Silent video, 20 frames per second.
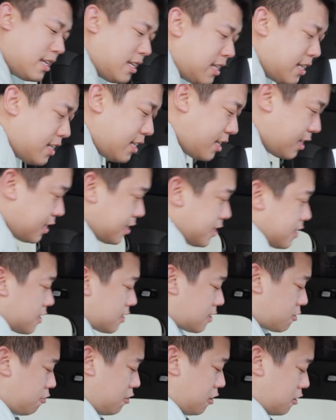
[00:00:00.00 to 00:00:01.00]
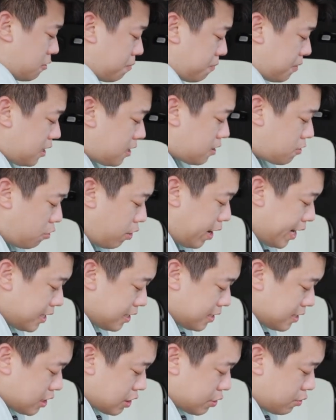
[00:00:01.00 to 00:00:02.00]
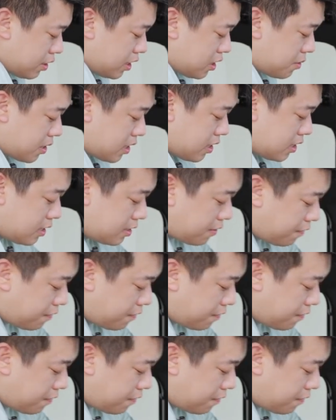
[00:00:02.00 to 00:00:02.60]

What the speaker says: it is going to be quite a squeeze because